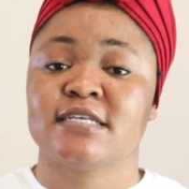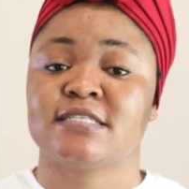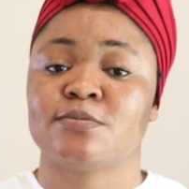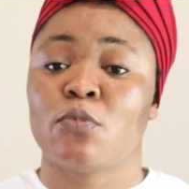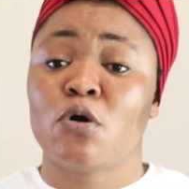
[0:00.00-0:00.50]

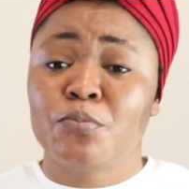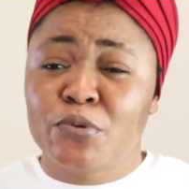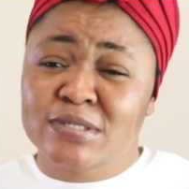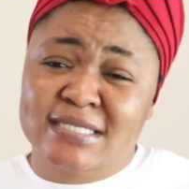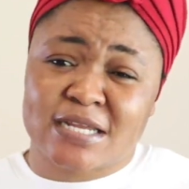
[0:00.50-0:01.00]
is more
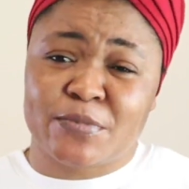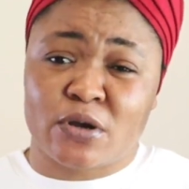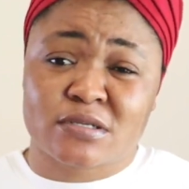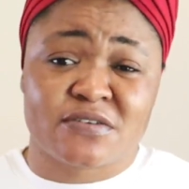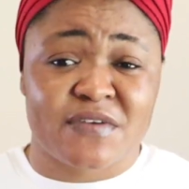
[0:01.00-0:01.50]
boosted
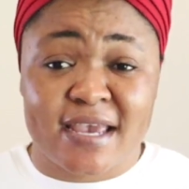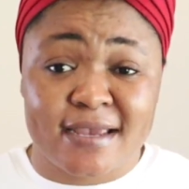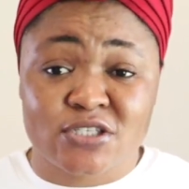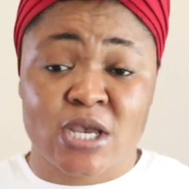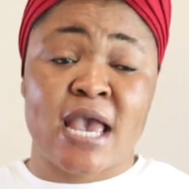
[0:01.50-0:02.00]
because of
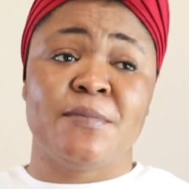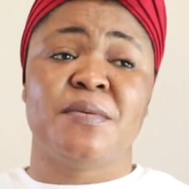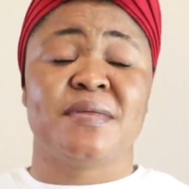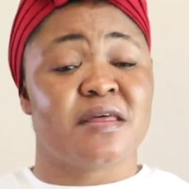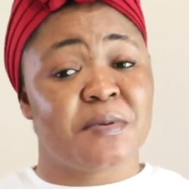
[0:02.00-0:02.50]
age
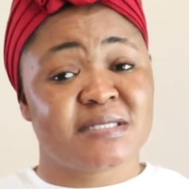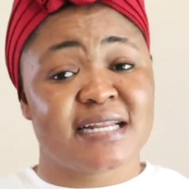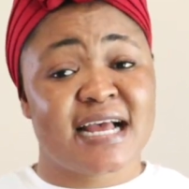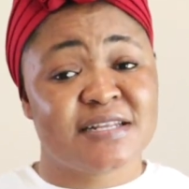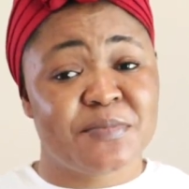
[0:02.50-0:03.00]
maybe the
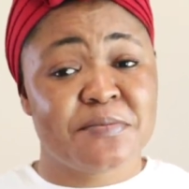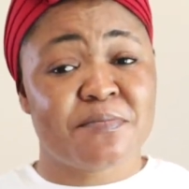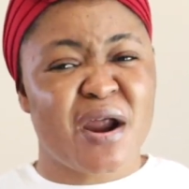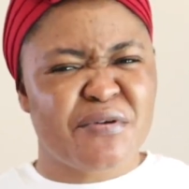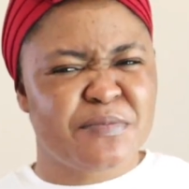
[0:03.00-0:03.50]
person had been
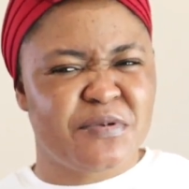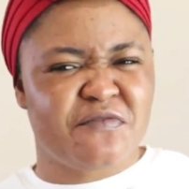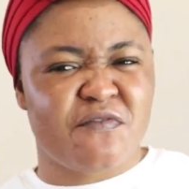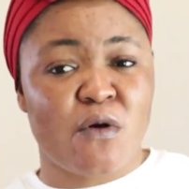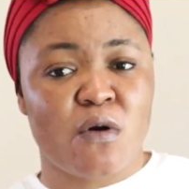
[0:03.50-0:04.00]
married
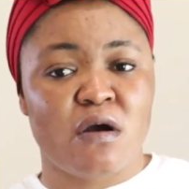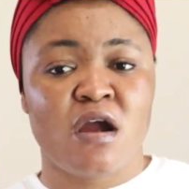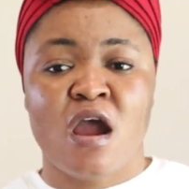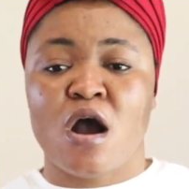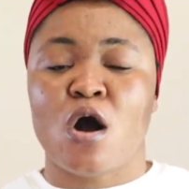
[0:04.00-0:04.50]

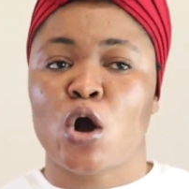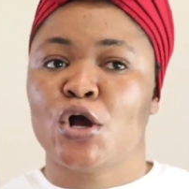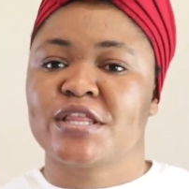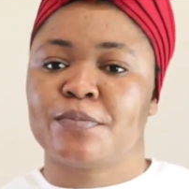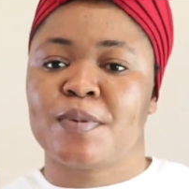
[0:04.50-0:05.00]
before
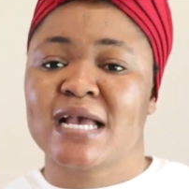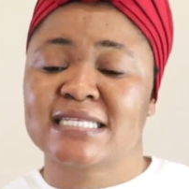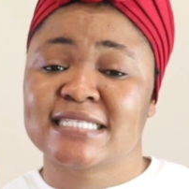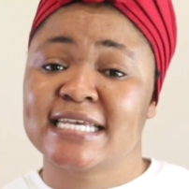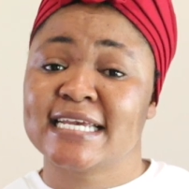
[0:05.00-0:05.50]
or the
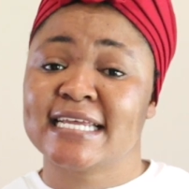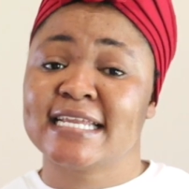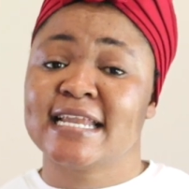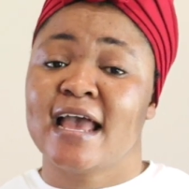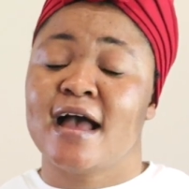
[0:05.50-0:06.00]

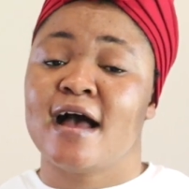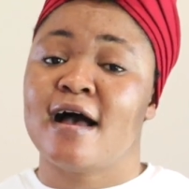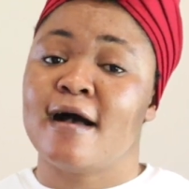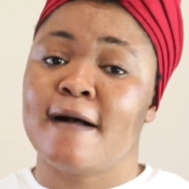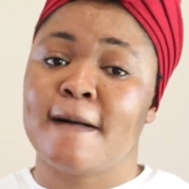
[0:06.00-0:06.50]
person
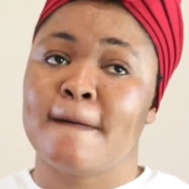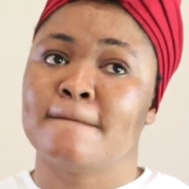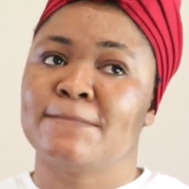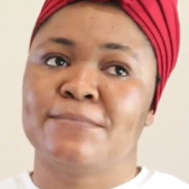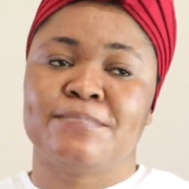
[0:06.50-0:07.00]

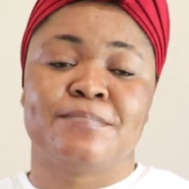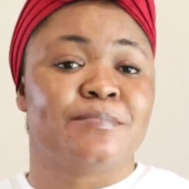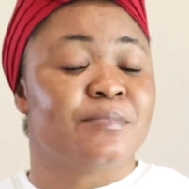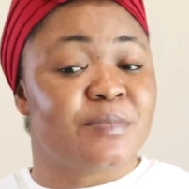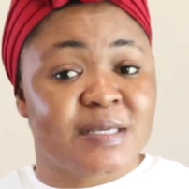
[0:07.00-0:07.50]

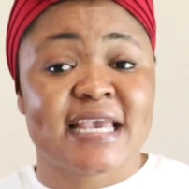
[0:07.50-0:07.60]
um,